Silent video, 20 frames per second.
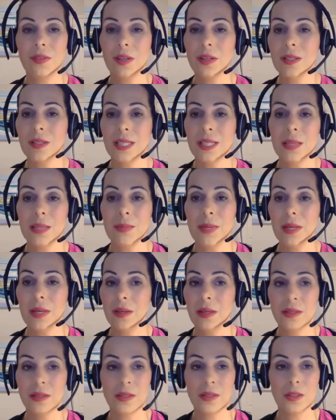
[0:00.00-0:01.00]
to email
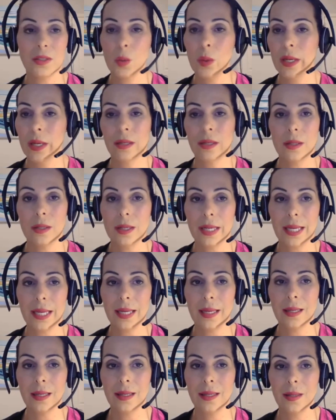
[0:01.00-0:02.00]
because it's quick and dirty.
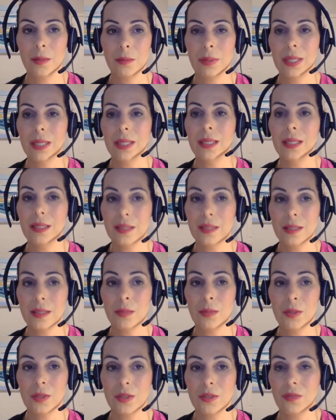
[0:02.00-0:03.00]
But is it the
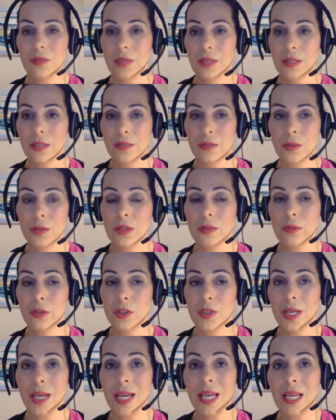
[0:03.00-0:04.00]
most effective use of your
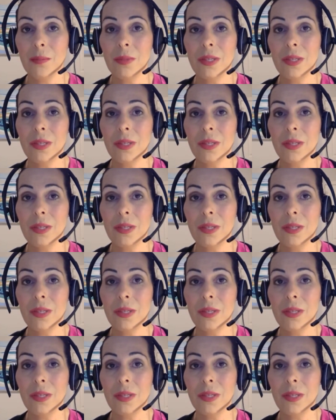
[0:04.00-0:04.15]
time